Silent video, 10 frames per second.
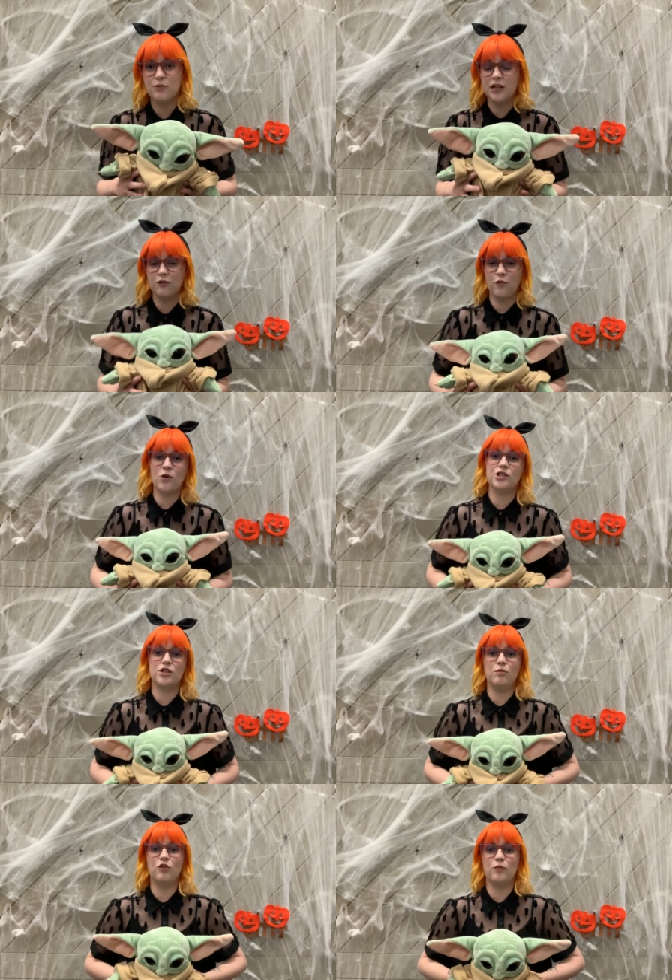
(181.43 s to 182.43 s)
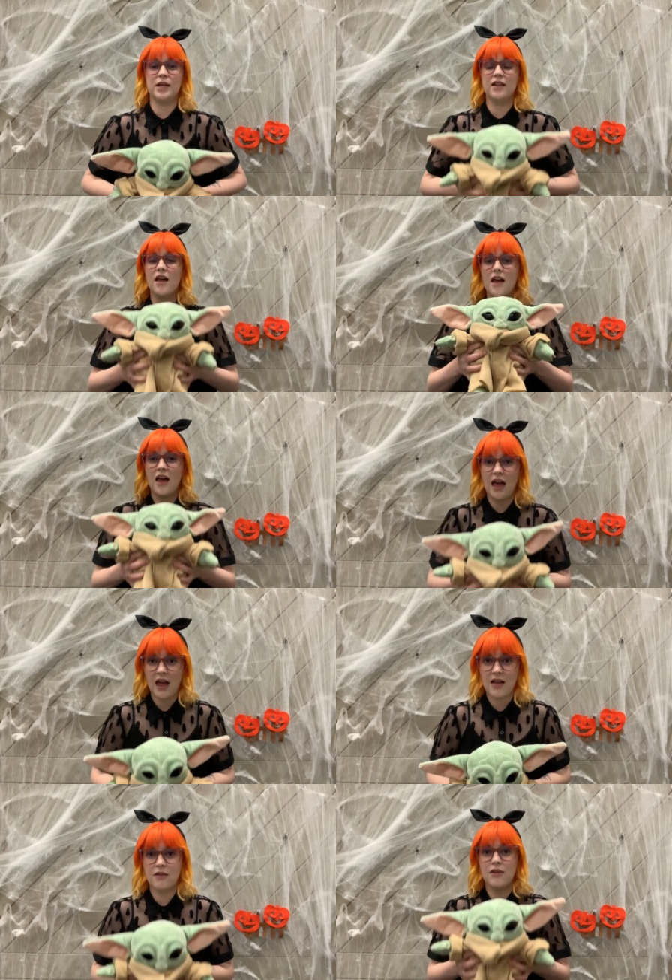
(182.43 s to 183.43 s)
reinforce the movement
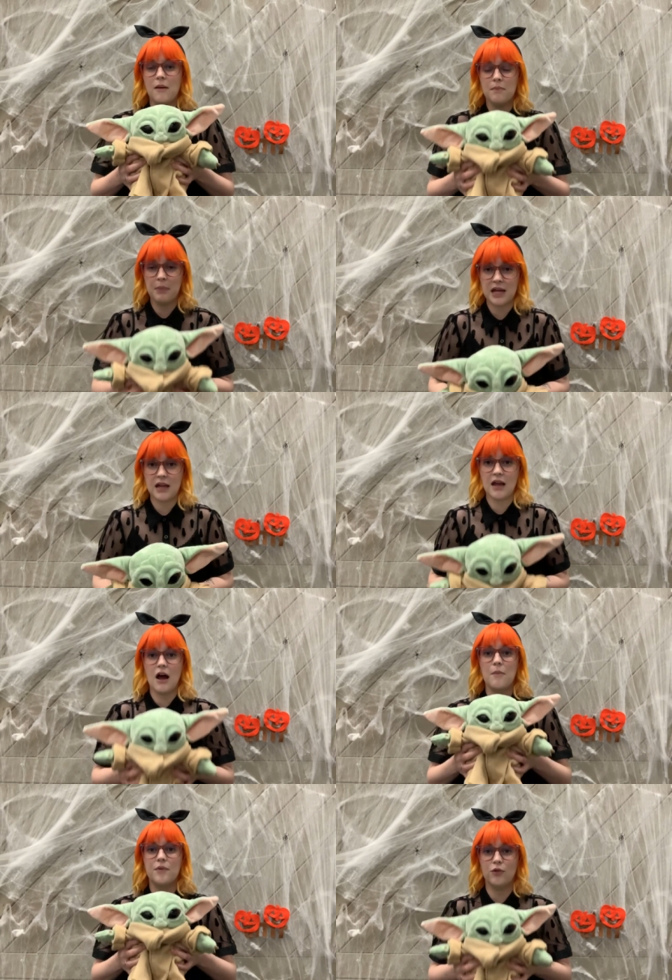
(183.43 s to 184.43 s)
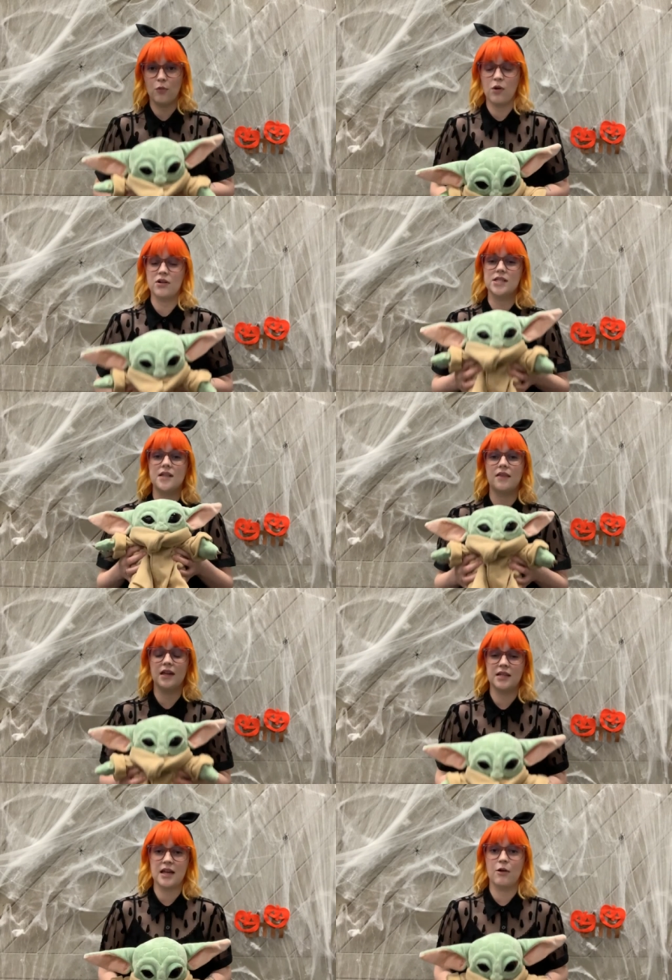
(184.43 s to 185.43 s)
and them picking up the words that
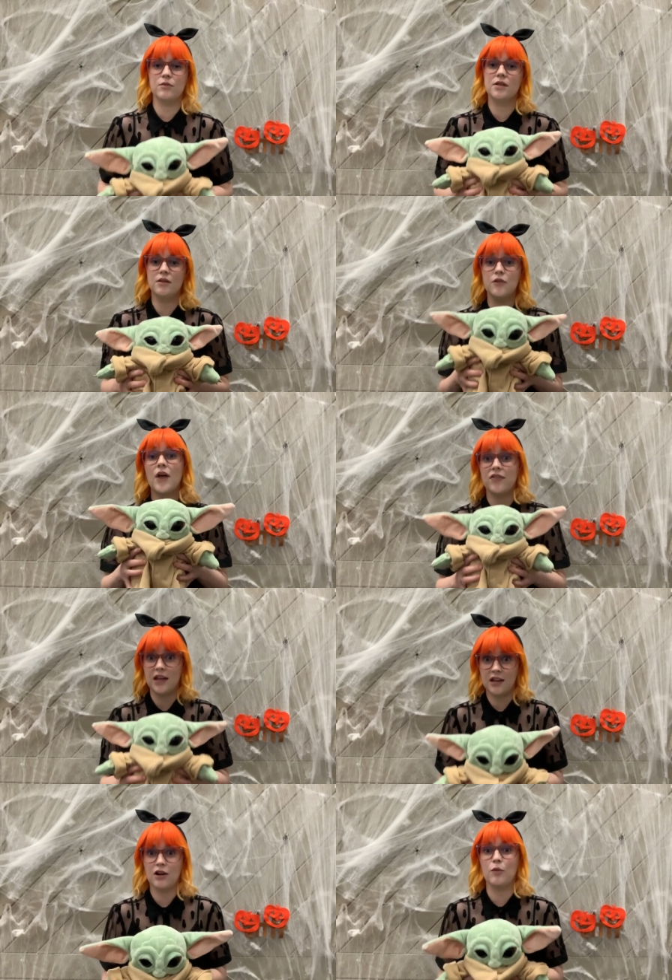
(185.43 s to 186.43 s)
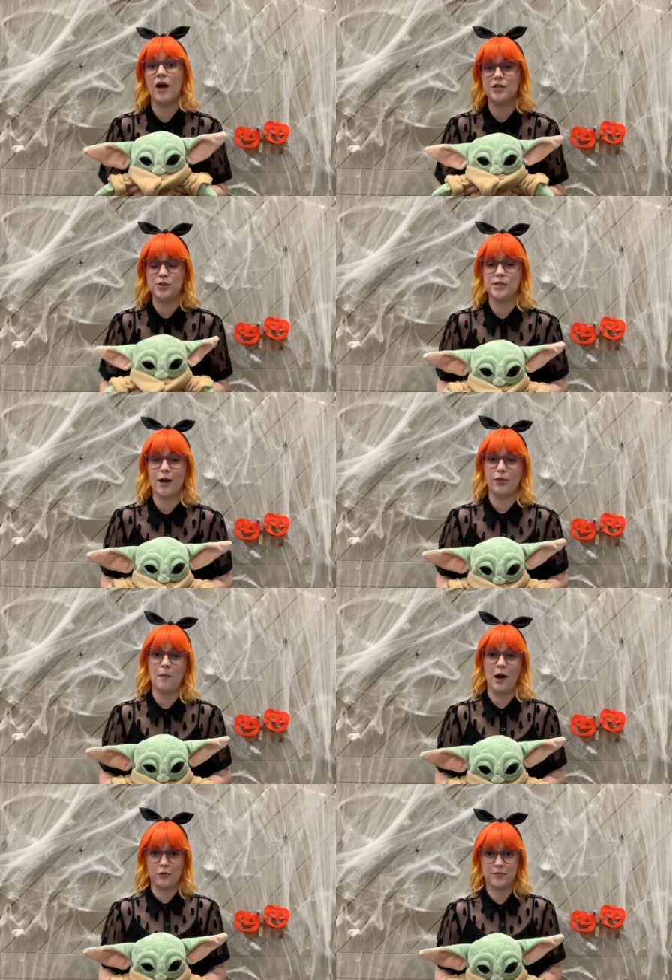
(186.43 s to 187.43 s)
they sound or that they hear as you sound them
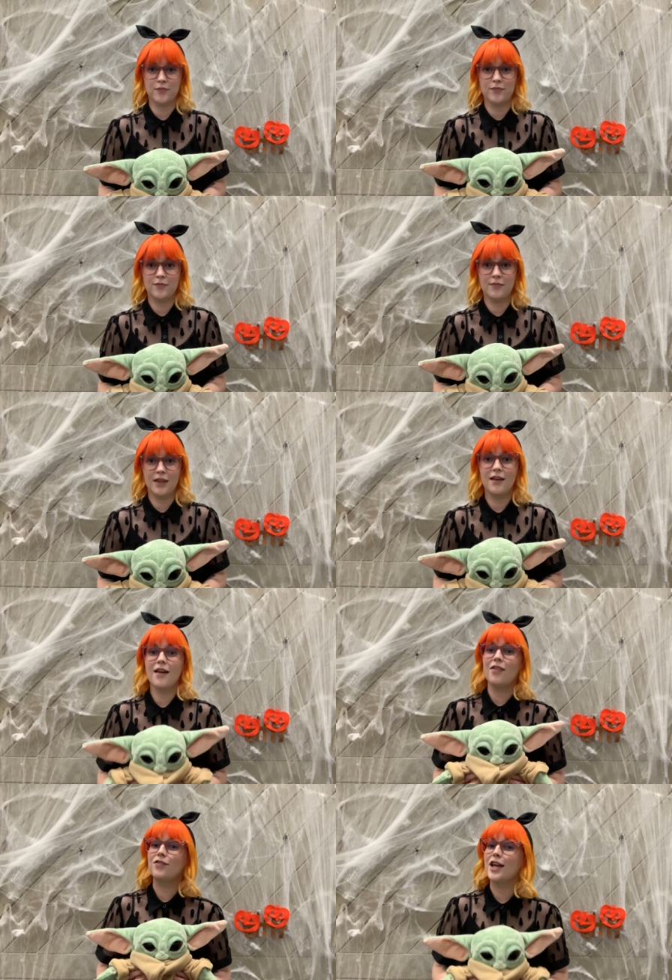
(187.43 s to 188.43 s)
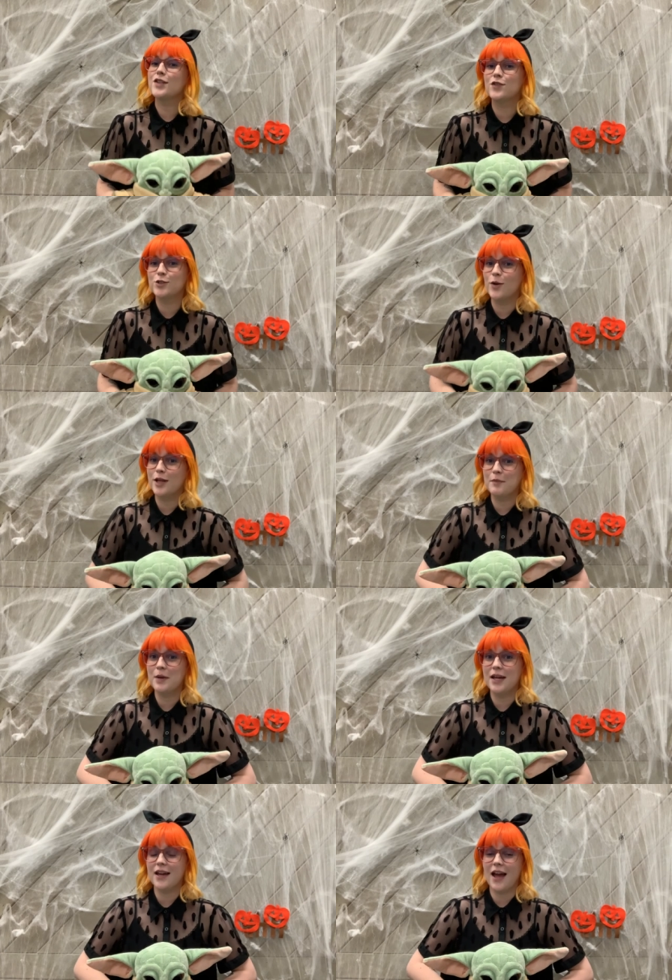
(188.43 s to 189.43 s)
out. Thanks for joining
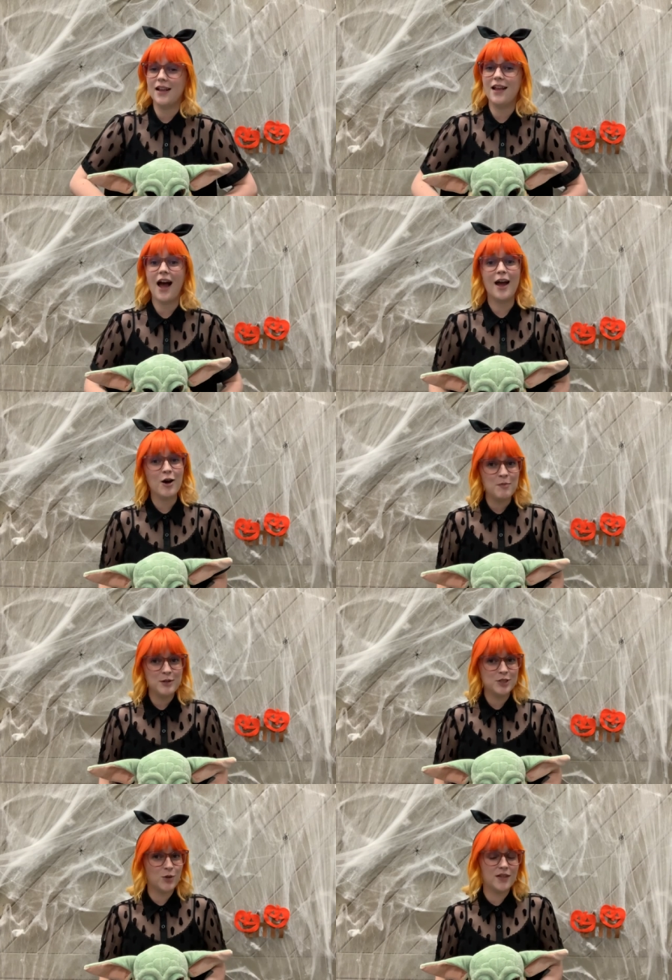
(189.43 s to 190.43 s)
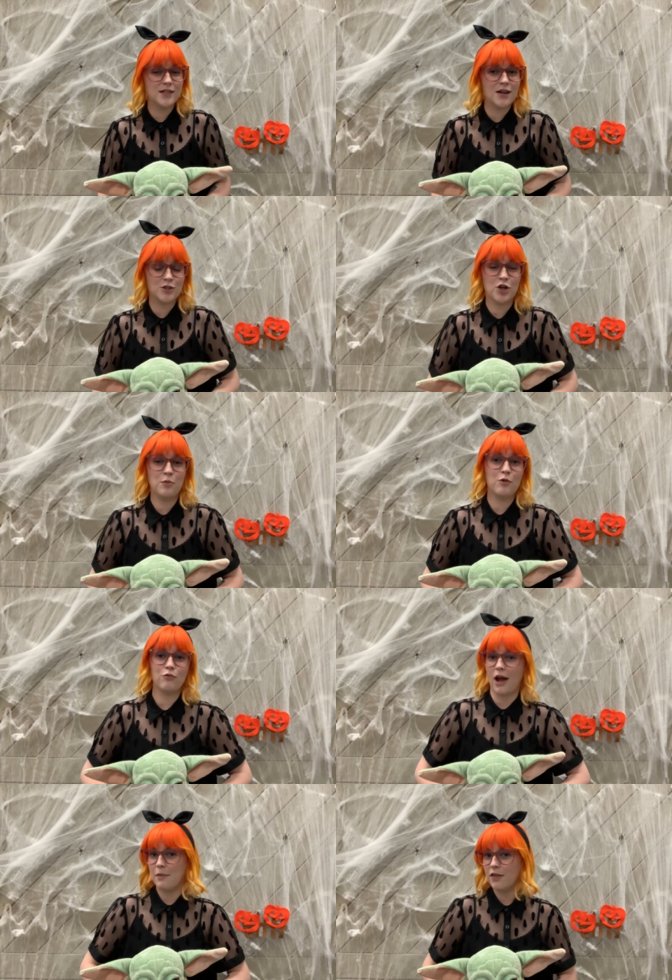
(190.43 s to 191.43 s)
me again. I hope you enjoyed this October
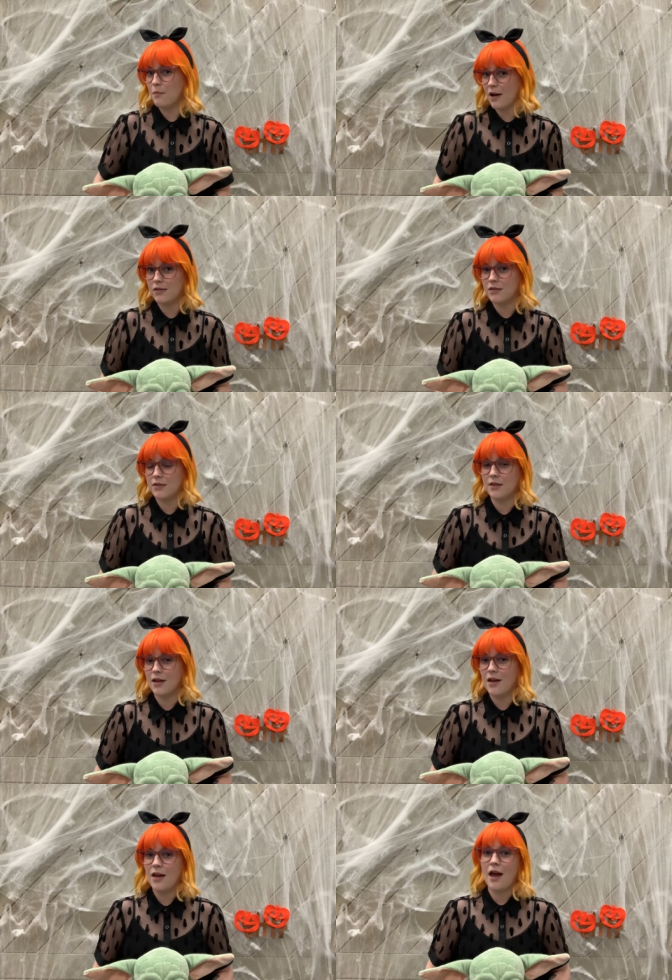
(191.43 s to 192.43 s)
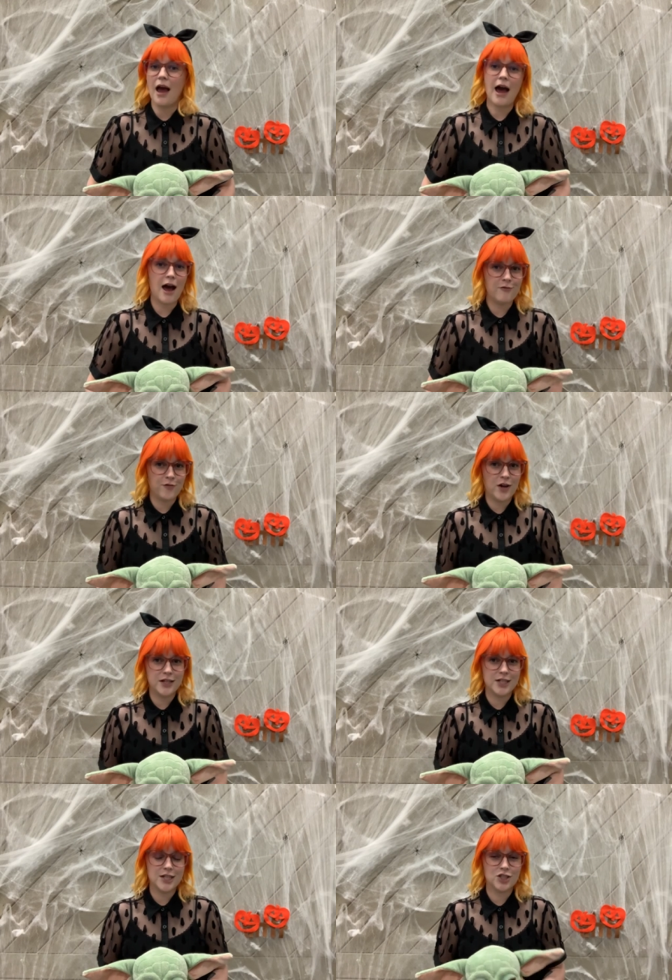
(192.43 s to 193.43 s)
Rhyme of the Month. Have
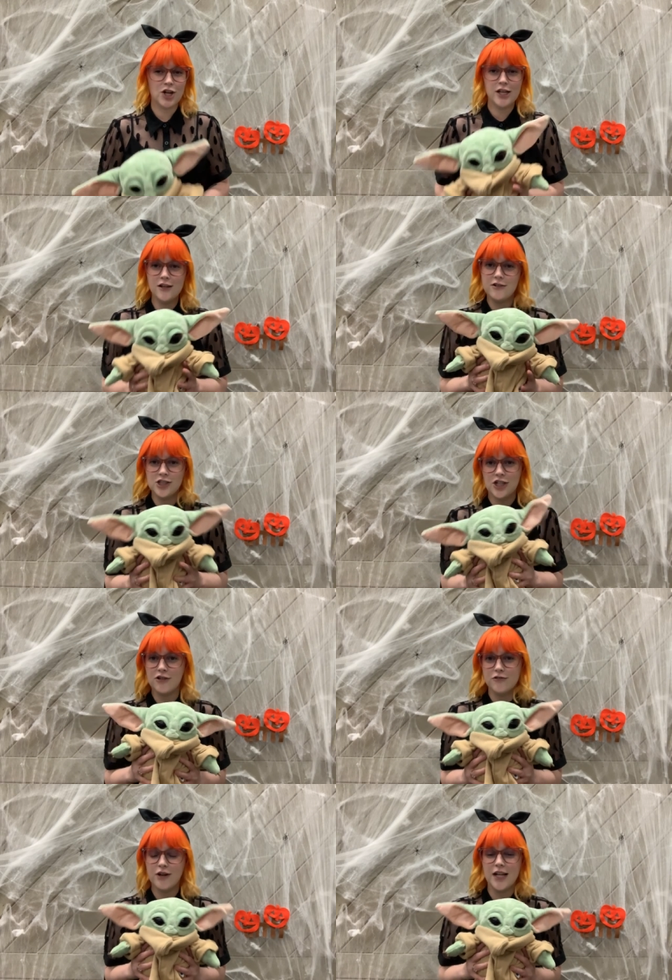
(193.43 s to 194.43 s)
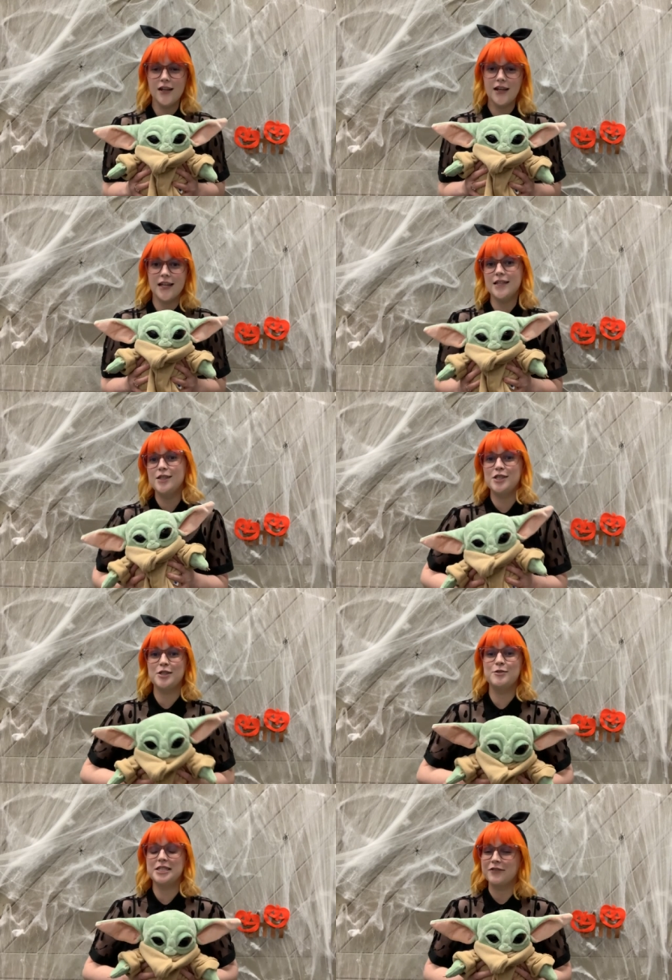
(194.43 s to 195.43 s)
fun turning your children
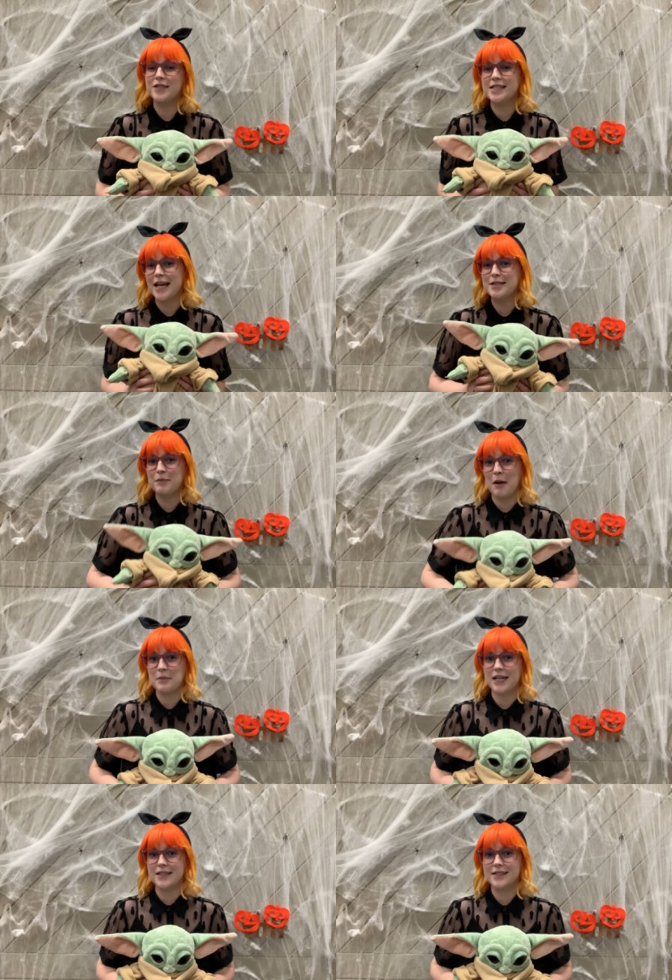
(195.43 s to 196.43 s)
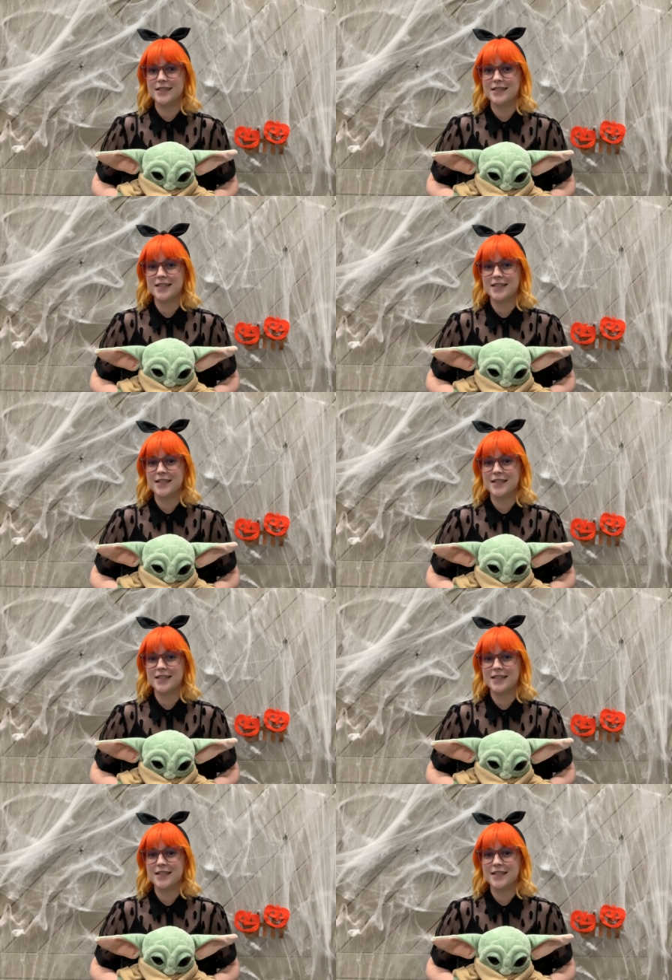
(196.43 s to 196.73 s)
into different sized pumpkins